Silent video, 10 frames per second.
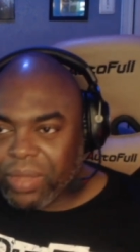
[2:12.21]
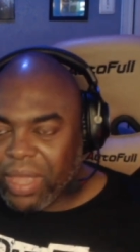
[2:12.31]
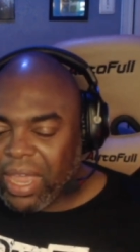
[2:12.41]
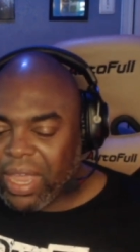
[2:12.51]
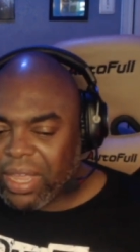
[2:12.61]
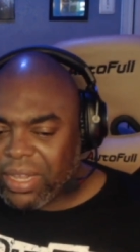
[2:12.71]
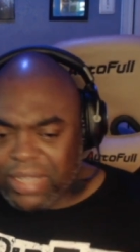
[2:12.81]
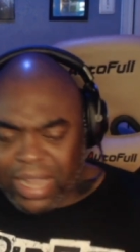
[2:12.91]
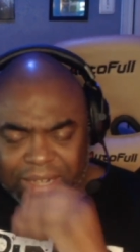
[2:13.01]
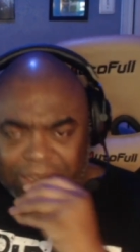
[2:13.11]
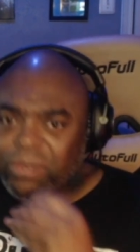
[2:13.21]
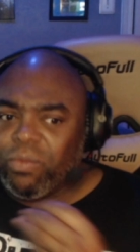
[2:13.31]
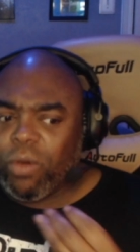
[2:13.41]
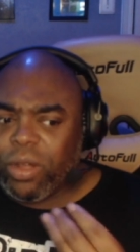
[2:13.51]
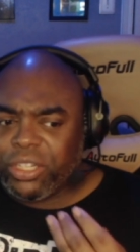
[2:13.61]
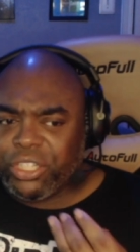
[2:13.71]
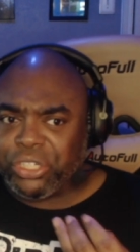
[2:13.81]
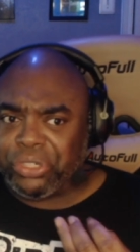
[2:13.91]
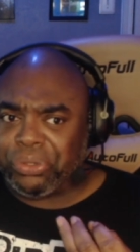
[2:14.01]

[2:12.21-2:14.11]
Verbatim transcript: And I didn't want to.